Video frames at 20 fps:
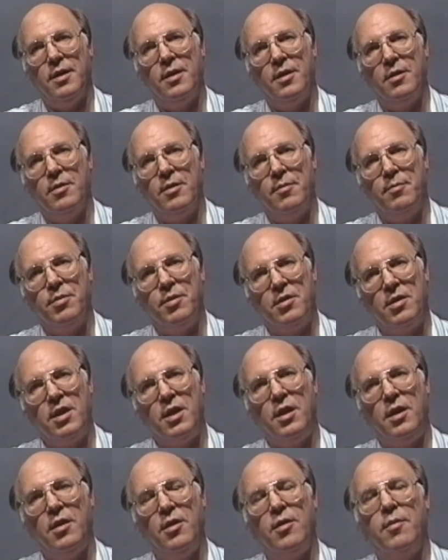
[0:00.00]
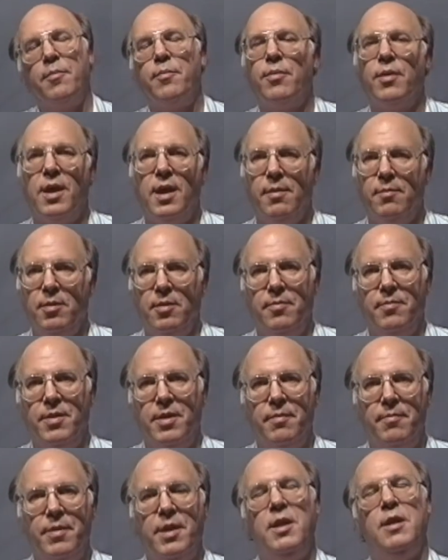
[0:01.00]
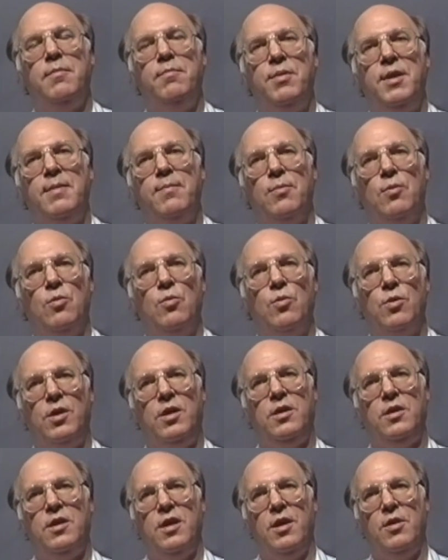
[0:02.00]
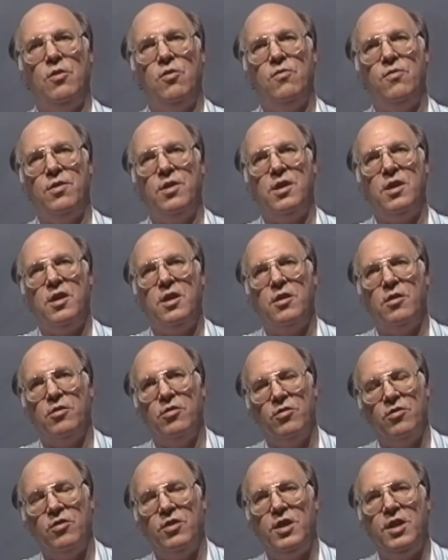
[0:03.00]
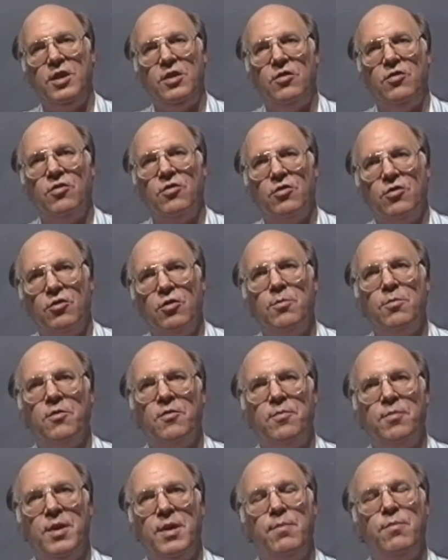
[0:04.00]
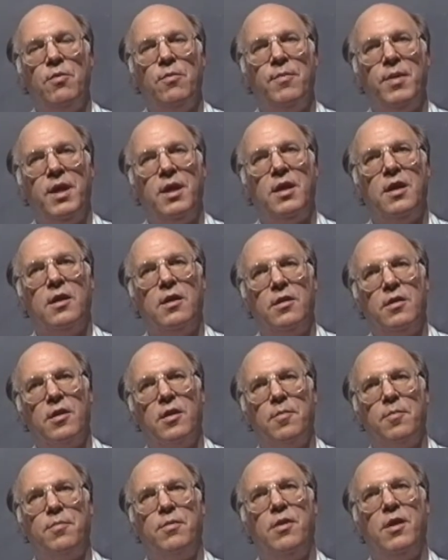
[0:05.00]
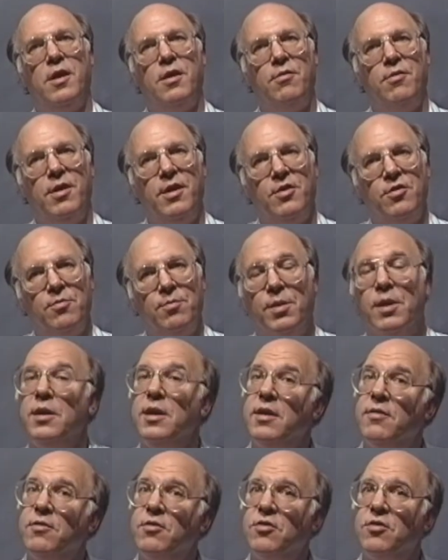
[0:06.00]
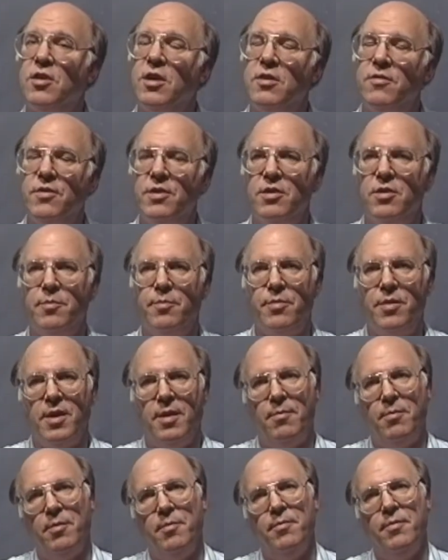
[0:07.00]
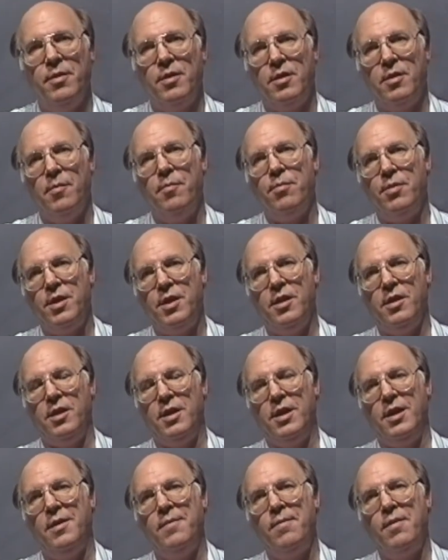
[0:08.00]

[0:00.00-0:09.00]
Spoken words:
a particular problem that many people worked on over the years. Each group of people making a little progress, but never solving the problem completely.